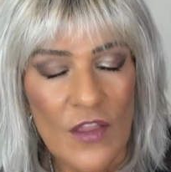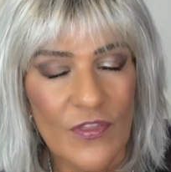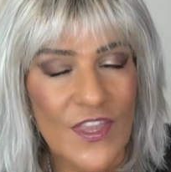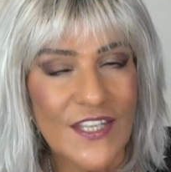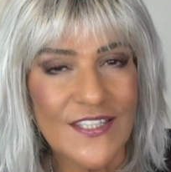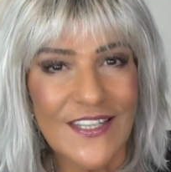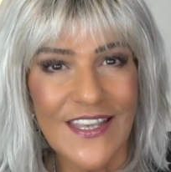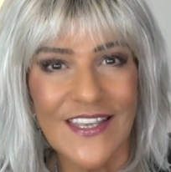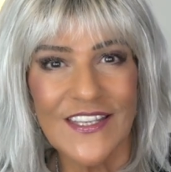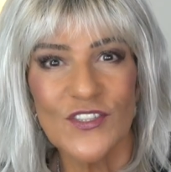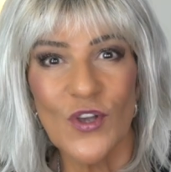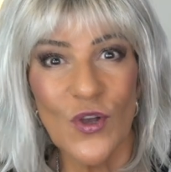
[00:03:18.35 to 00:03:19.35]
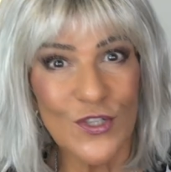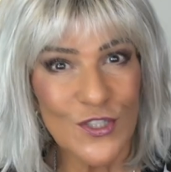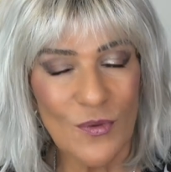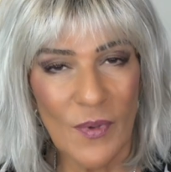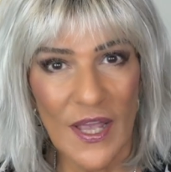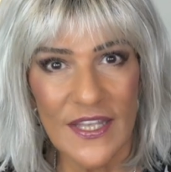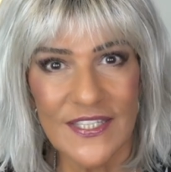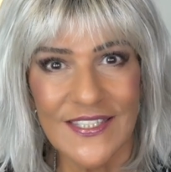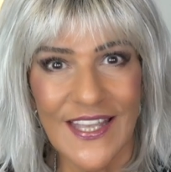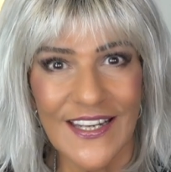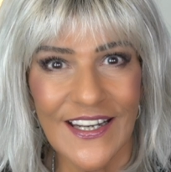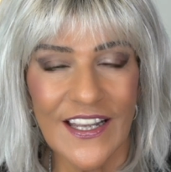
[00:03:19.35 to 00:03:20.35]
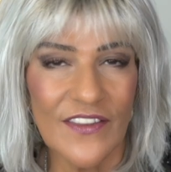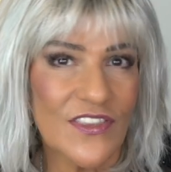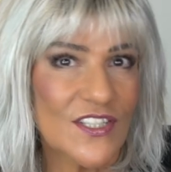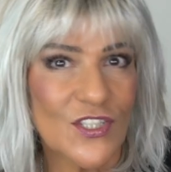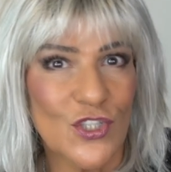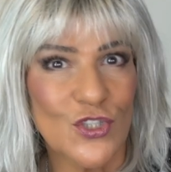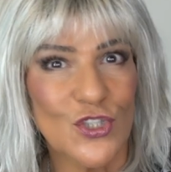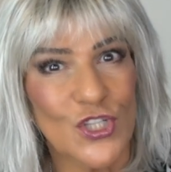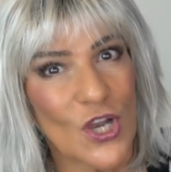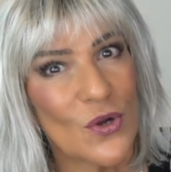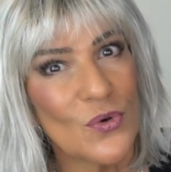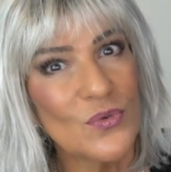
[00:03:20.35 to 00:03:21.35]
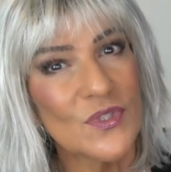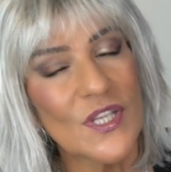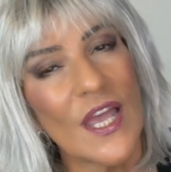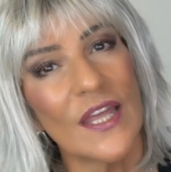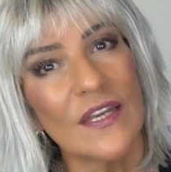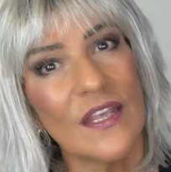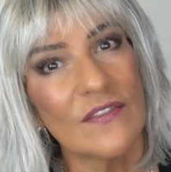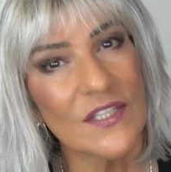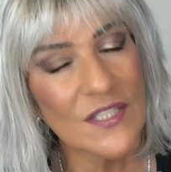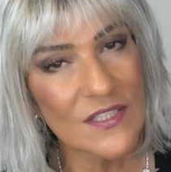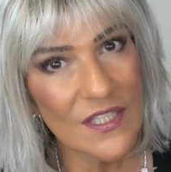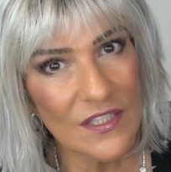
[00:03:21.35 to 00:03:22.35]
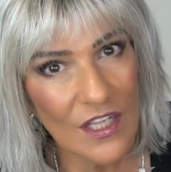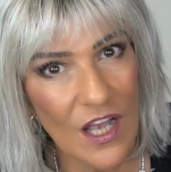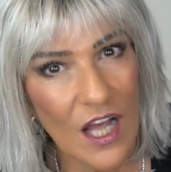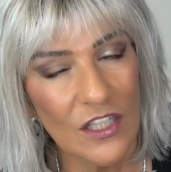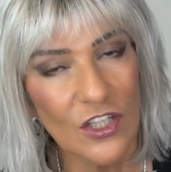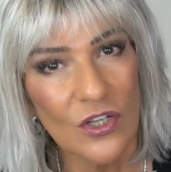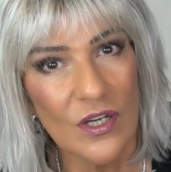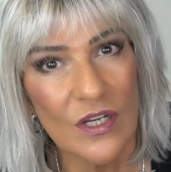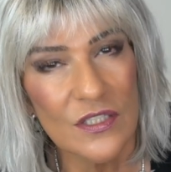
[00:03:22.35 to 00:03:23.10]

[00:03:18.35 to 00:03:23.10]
This is also by Estetica. This is Joan, and this is in the color